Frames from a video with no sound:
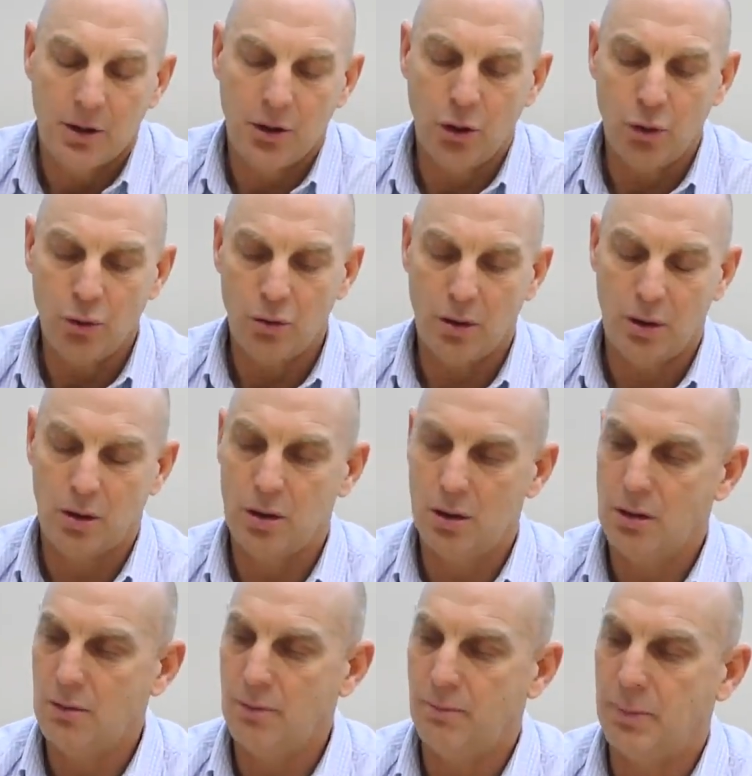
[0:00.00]
you
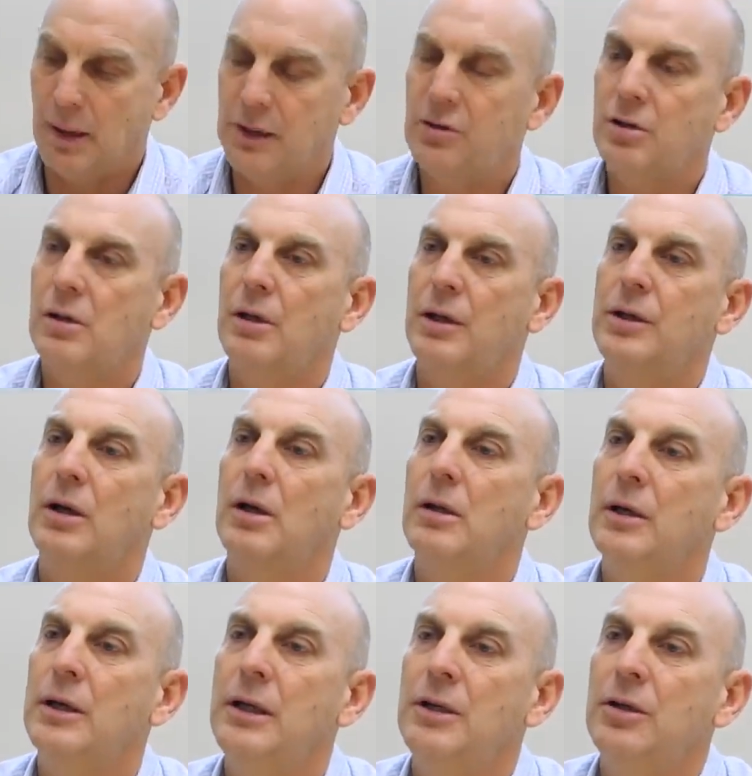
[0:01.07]
basically you're
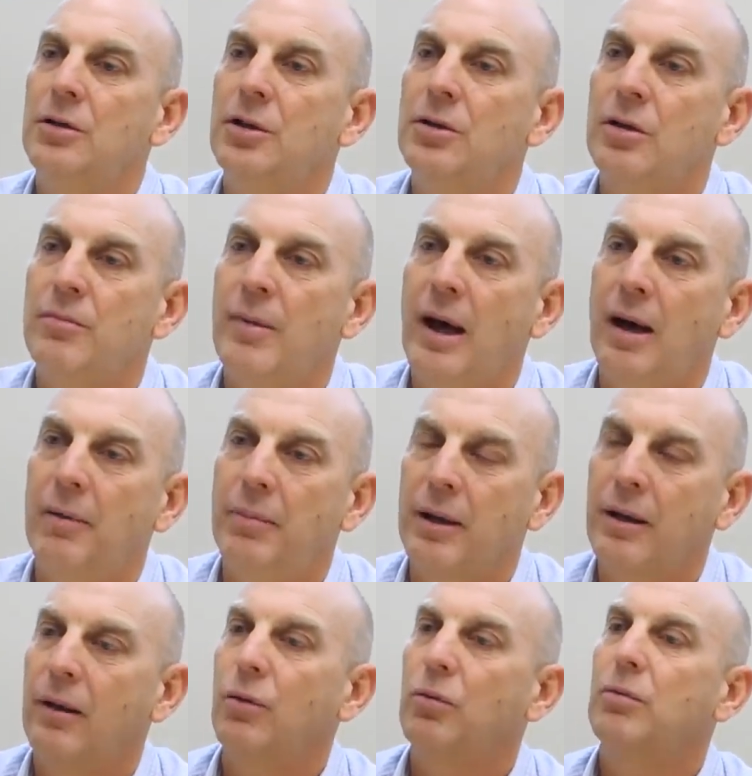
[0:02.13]
cleaning your system out.
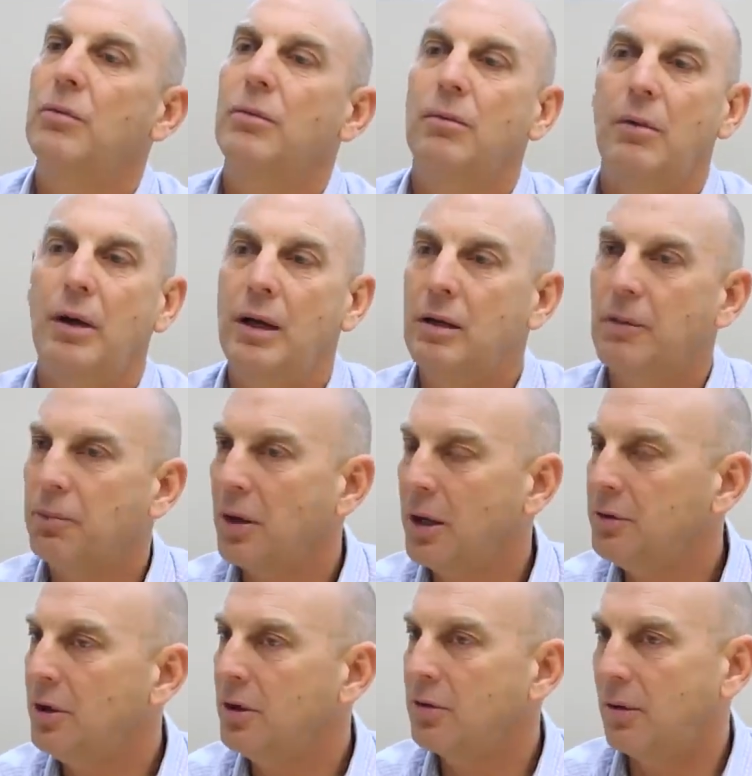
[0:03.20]
But it'll in the
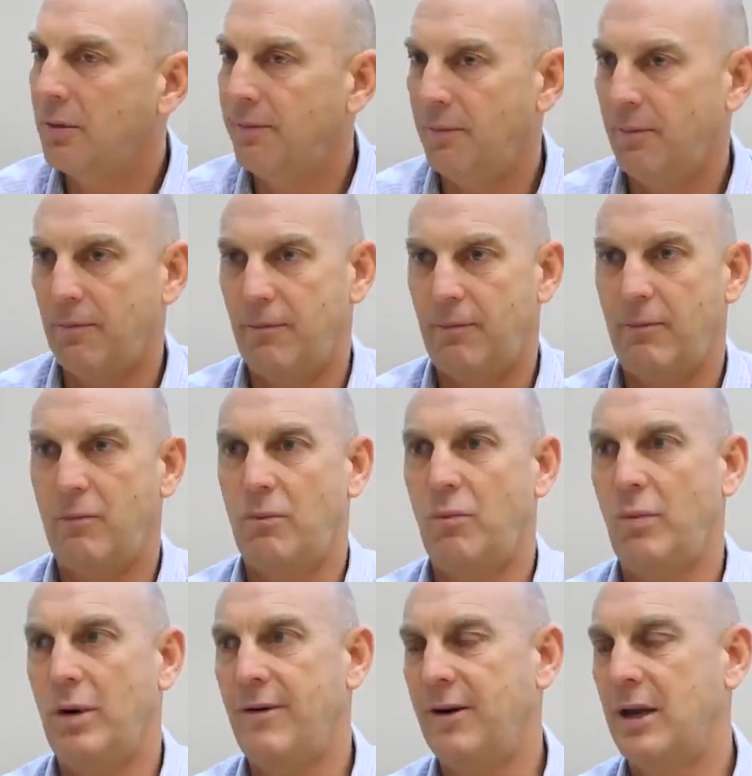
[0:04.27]
process of
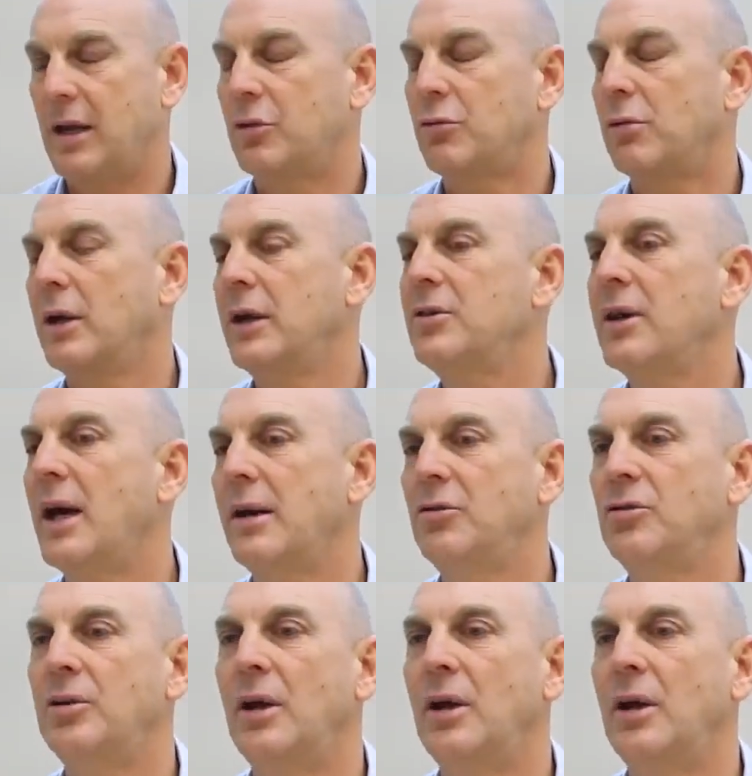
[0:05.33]
if it gets released out of